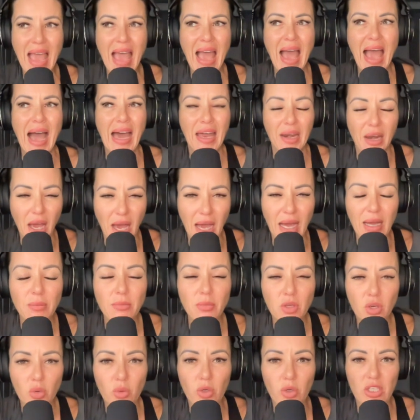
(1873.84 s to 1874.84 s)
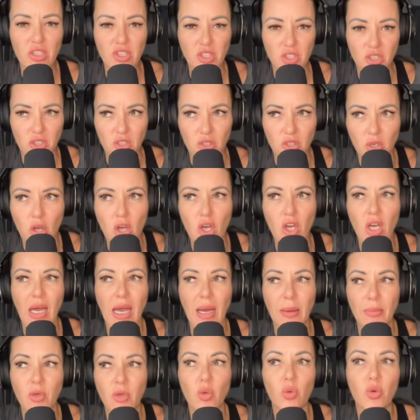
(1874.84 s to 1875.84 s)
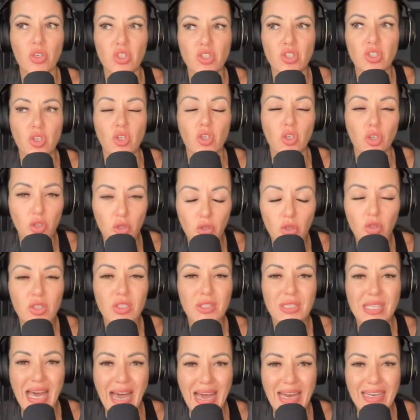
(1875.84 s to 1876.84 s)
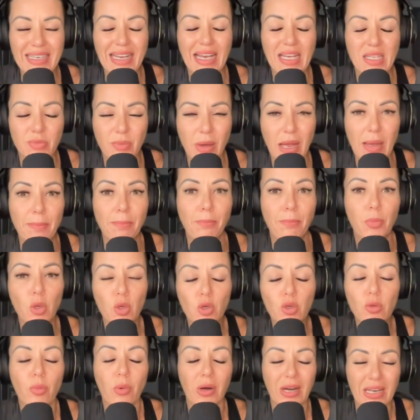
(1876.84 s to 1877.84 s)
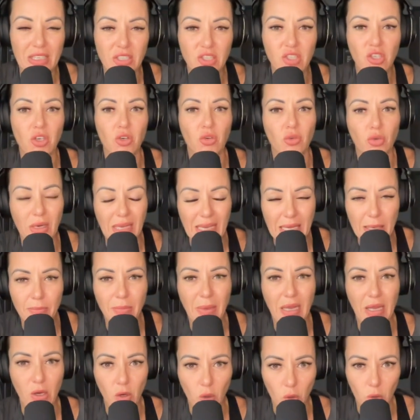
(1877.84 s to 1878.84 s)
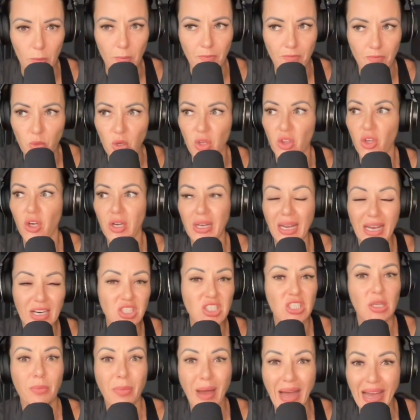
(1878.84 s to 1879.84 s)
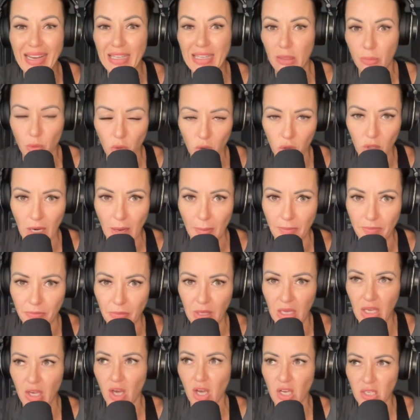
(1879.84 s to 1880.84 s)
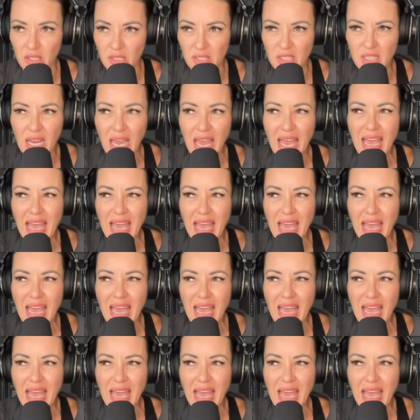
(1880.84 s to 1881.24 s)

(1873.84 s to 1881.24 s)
And I'm going to, I'm going to use that as my blueprint to create my own, without actually buying the program, because,